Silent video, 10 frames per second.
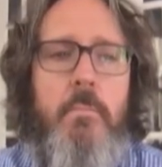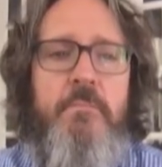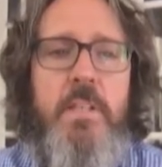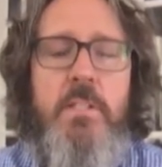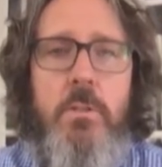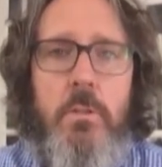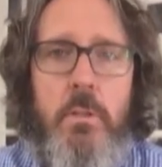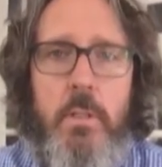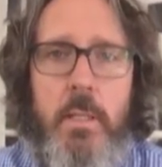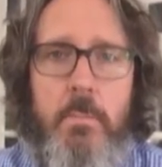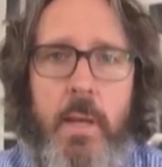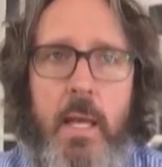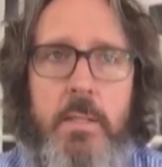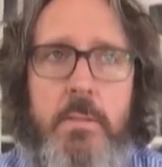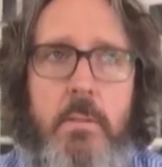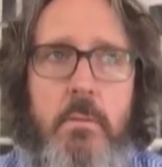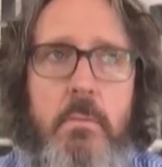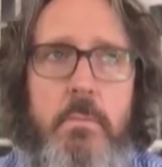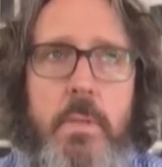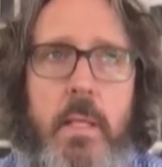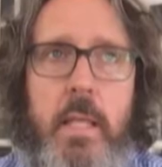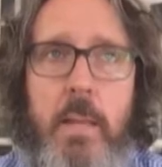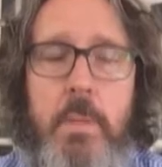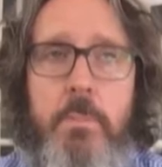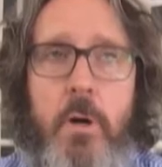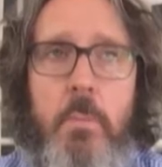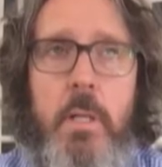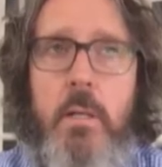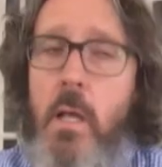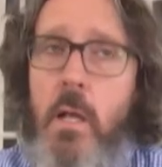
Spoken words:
physical impacts that can be permanent.